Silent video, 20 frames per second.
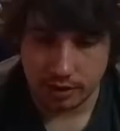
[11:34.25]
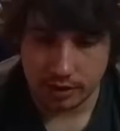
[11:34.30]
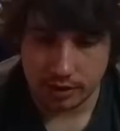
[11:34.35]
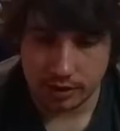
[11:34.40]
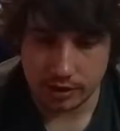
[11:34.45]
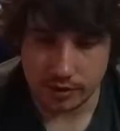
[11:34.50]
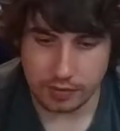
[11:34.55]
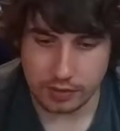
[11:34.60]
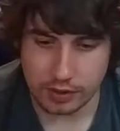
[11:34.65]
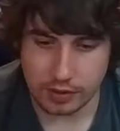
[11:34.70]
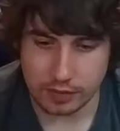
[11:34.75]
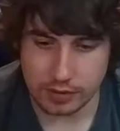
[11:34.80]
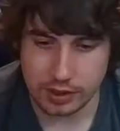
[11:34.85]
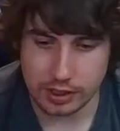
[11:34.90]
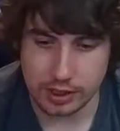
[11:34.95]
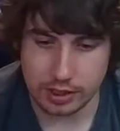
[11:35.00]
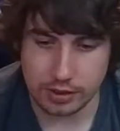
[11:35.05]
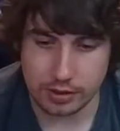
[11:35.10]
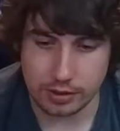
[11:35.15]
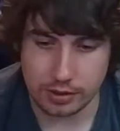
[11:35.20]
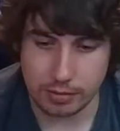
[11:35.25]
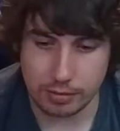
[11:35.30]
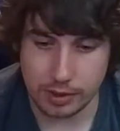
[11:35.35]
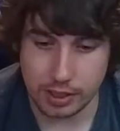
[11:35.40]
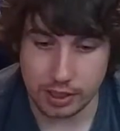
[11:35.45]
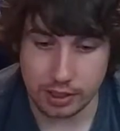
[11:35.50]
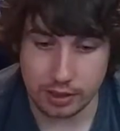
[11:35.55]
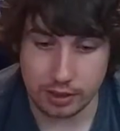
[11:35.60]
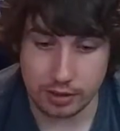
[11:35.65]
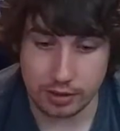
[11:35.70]
Let's see if it even says on the
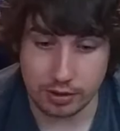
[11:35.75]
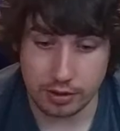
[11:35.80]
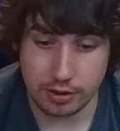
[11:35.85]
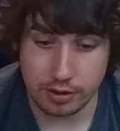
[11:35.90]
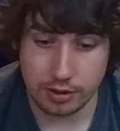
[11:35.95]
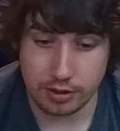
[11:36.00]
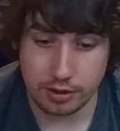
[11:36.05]
back here.